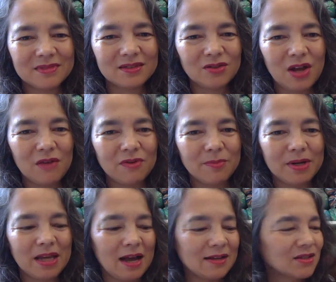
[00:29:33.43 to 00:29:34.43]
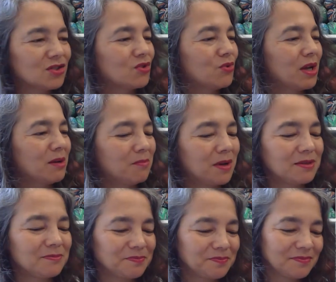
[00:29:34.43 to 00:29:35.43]
not everybody has to do it, but
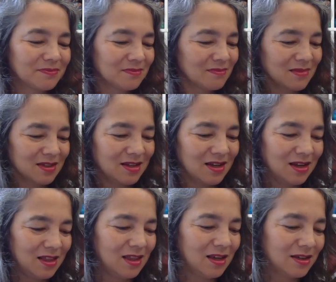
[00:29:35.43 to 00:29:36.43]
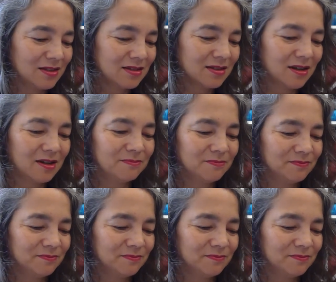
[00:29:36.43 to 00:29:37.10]
I think it's... a